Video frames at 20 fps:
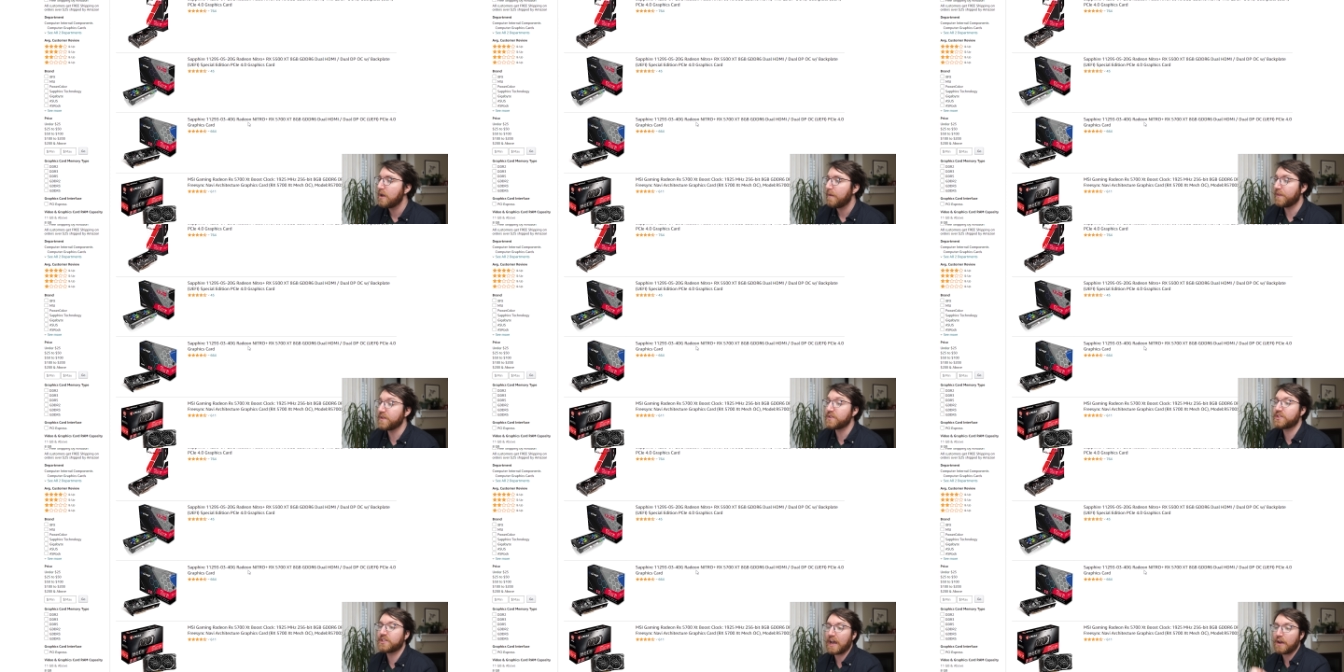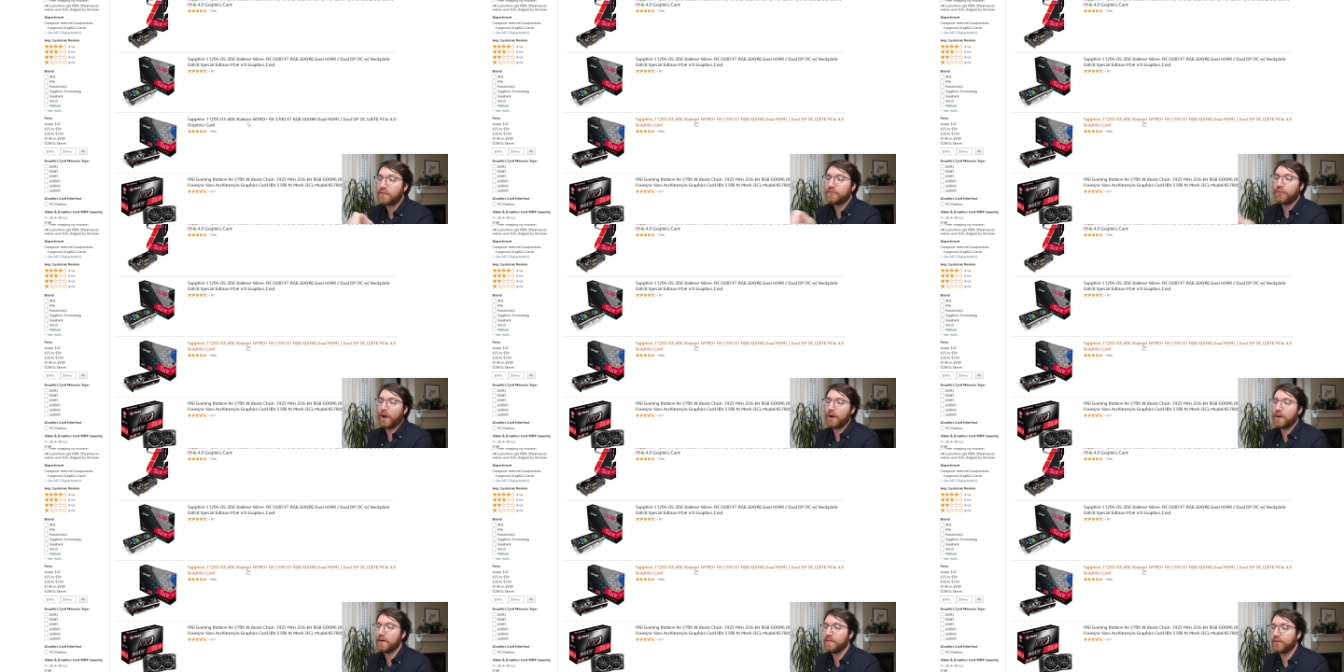The
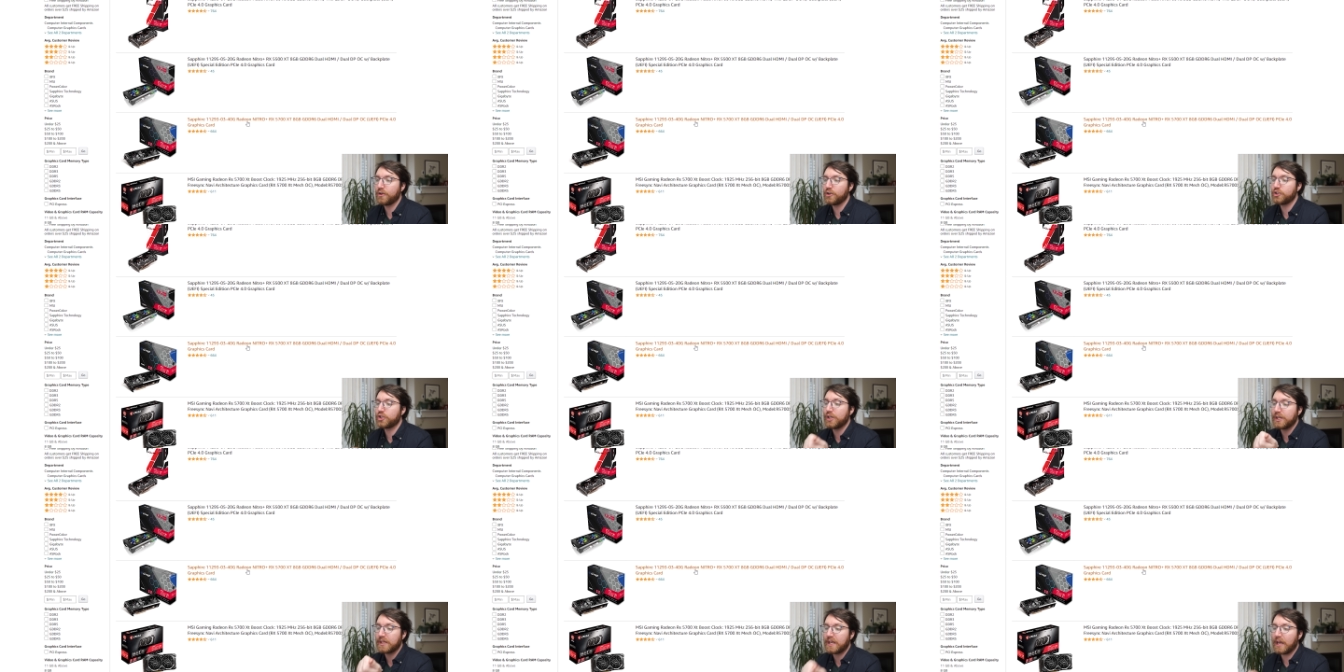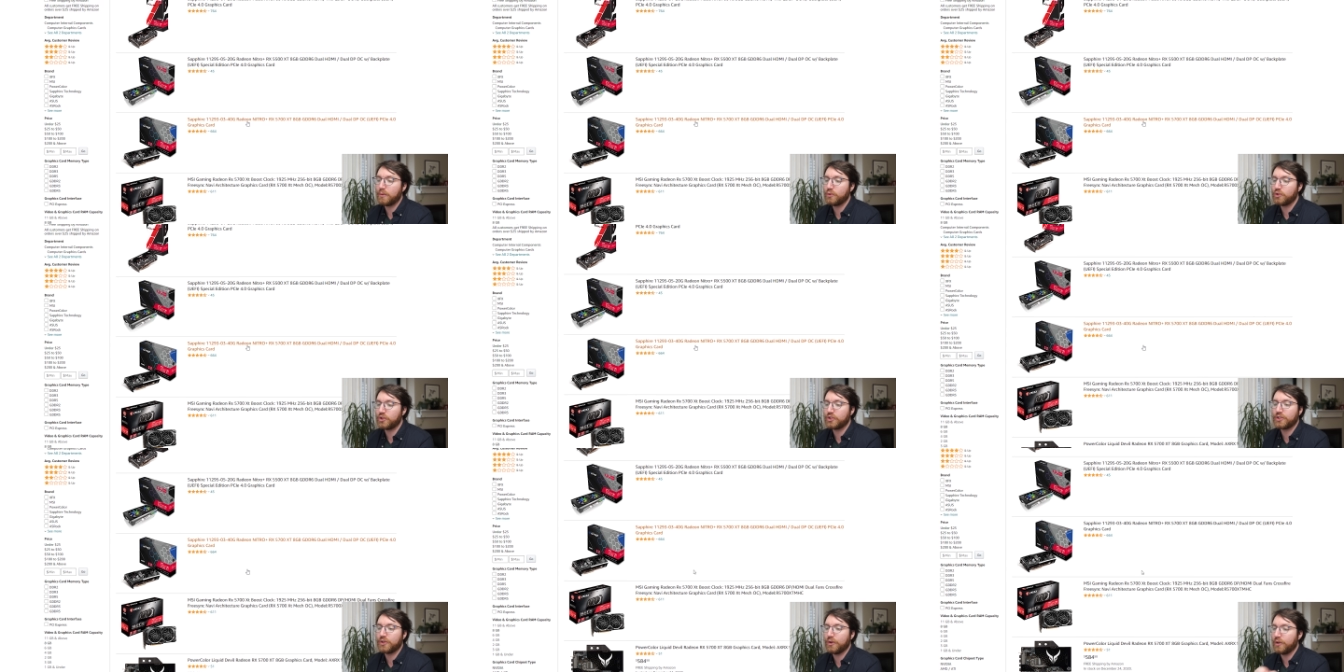Sapphire version, again,
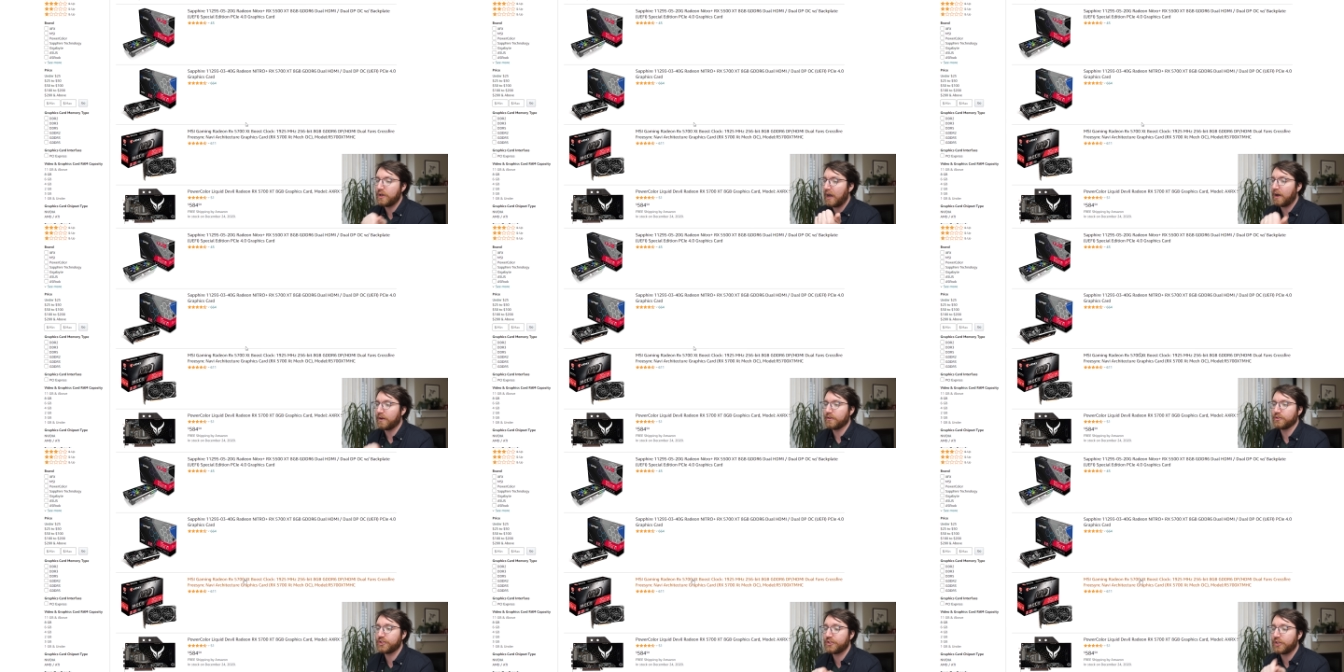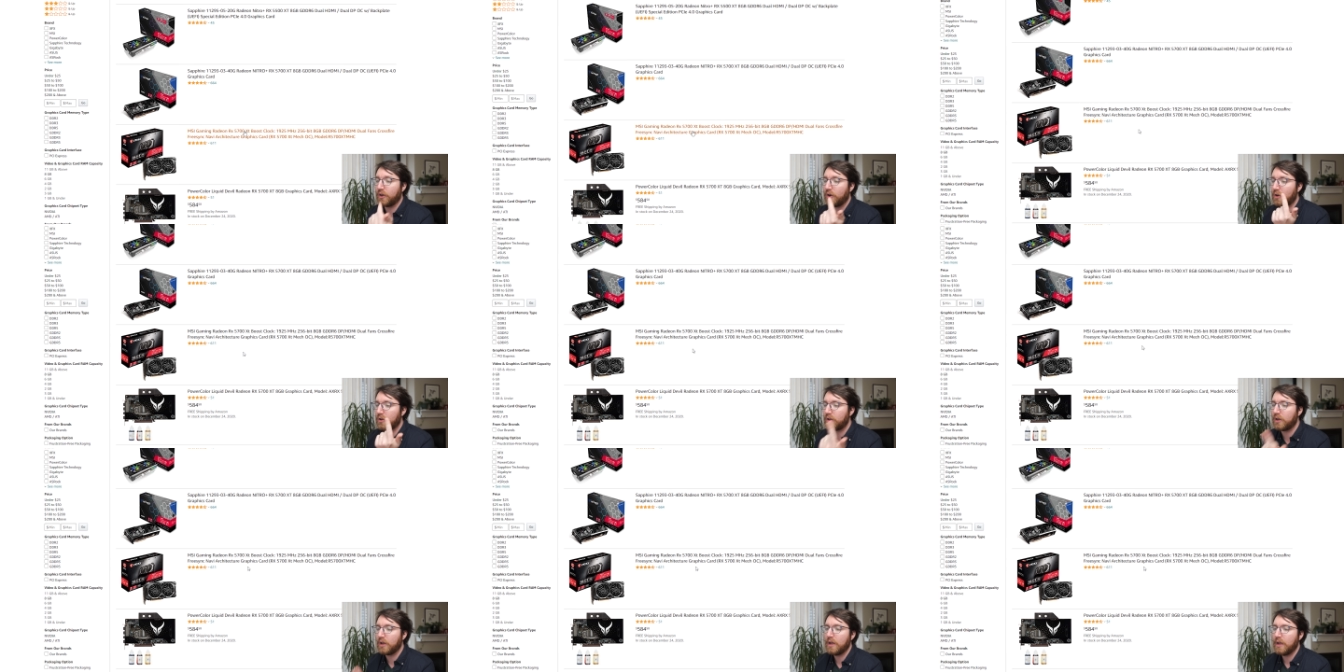which is good, out of
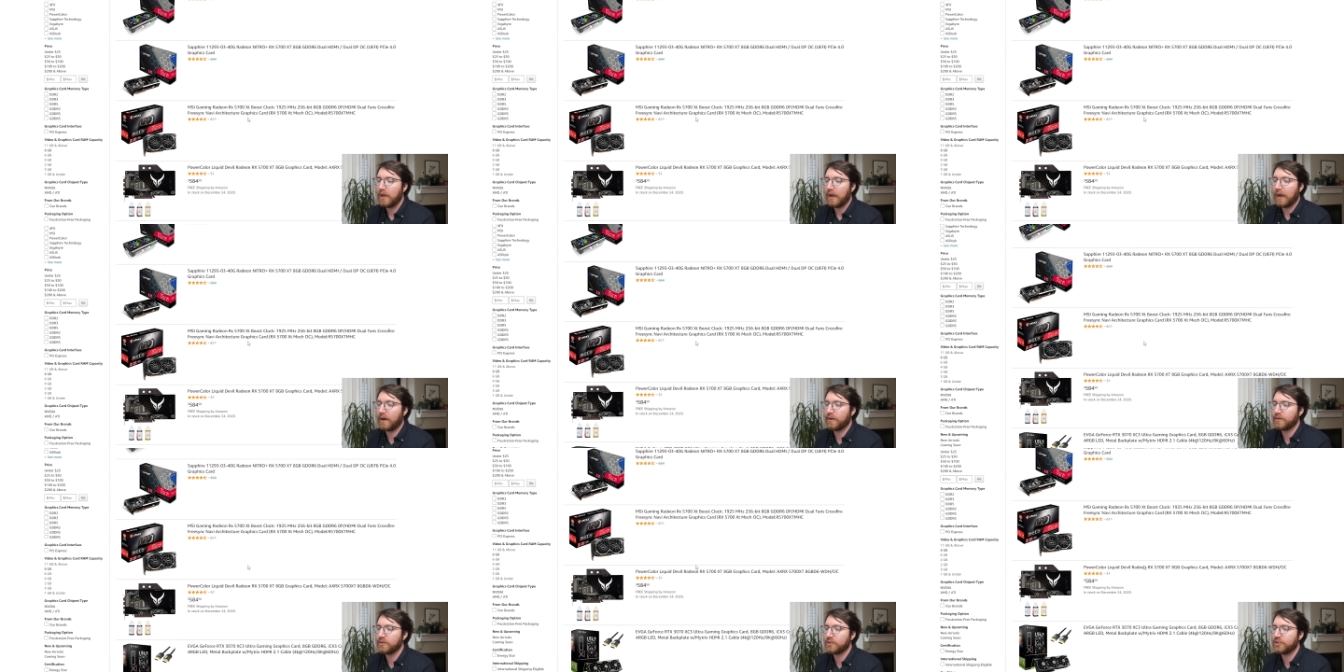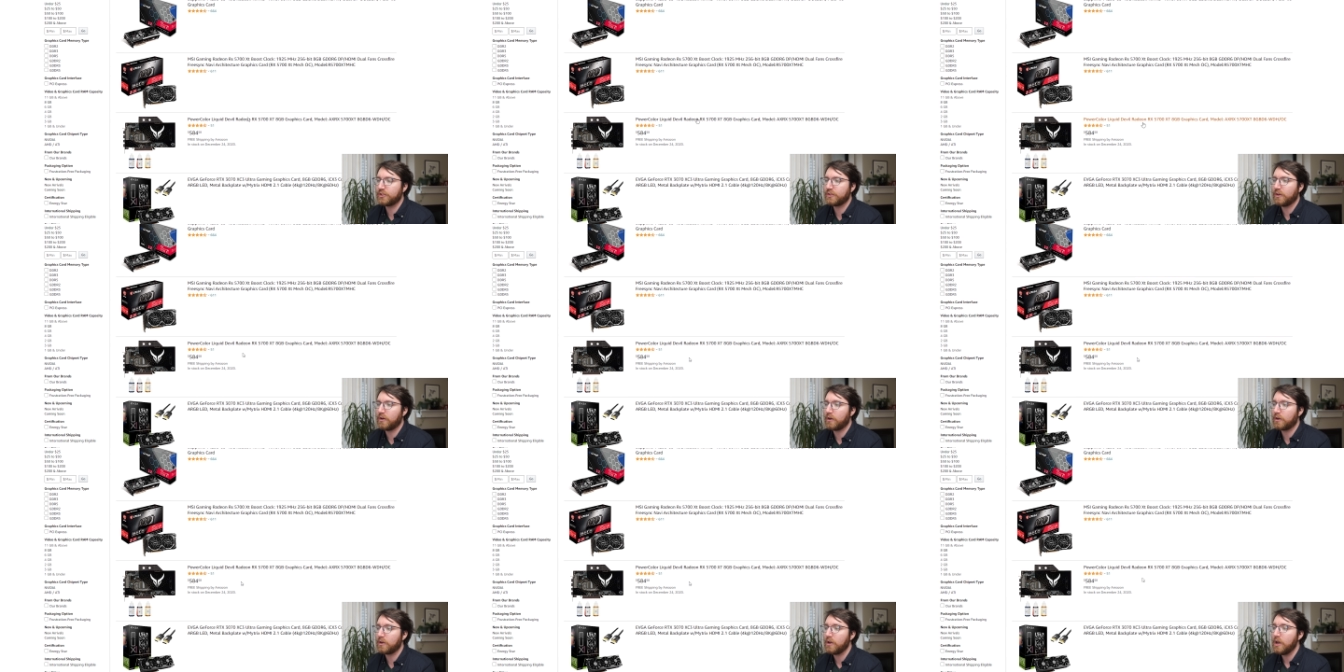stock, out of
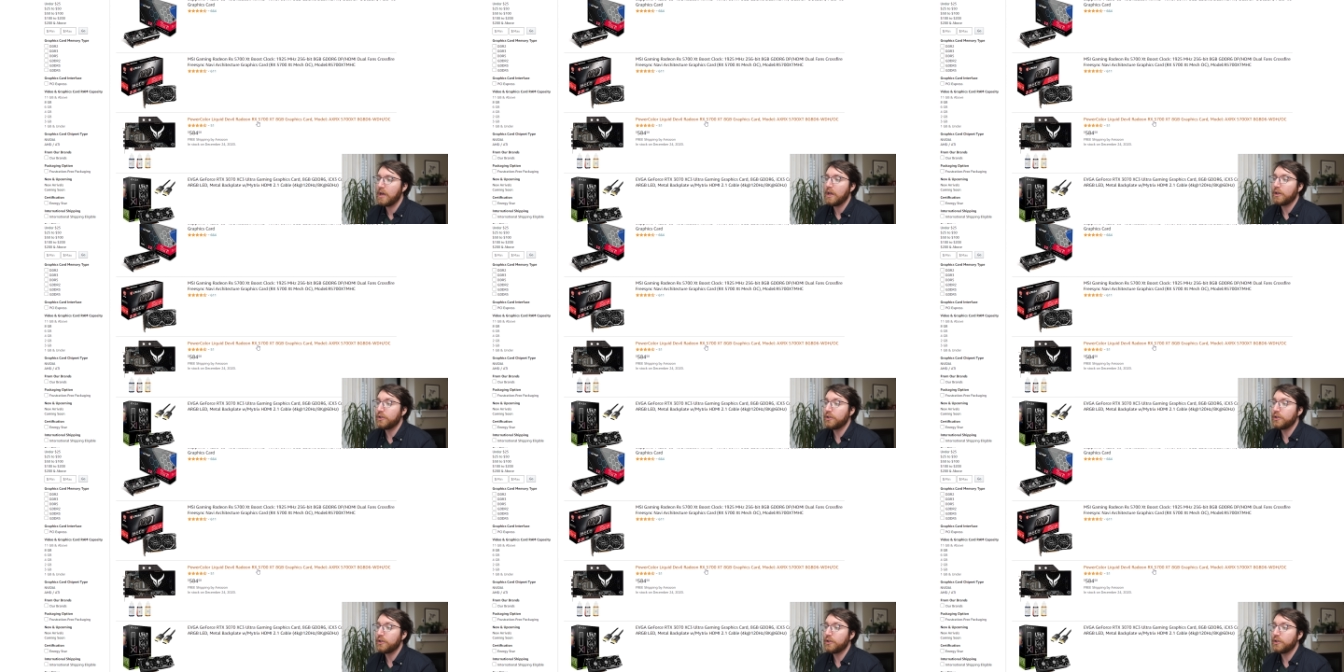stock.